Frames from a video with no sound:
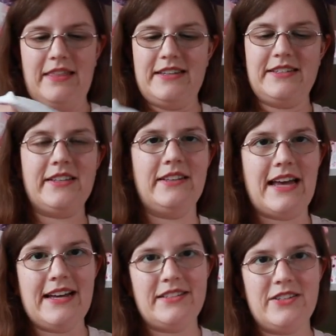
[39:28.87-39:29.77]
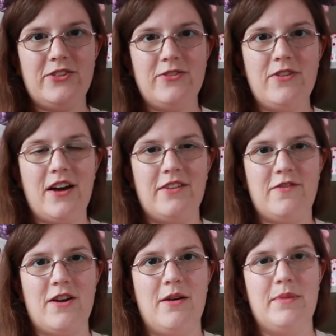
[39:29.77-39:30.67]
these last two are
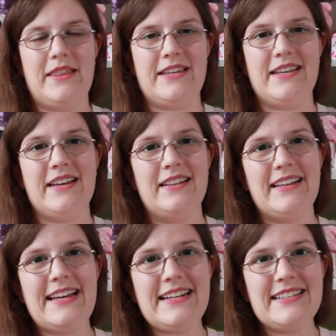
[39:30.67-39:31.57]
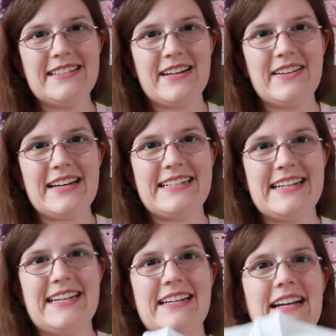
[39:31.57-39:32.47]
from the ladies
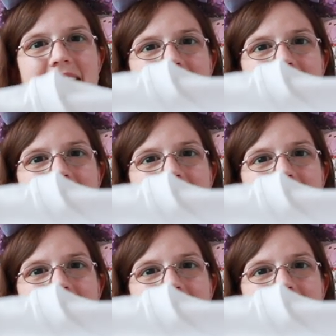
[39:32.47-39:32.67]
collection.